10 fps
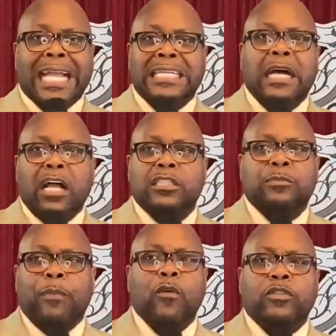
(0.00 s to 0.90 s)
And God
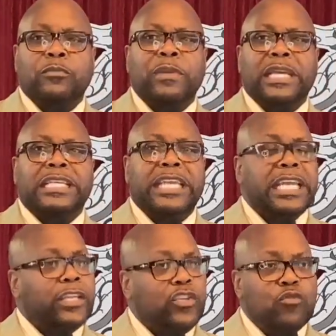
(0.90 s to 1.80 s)
spoke to me again,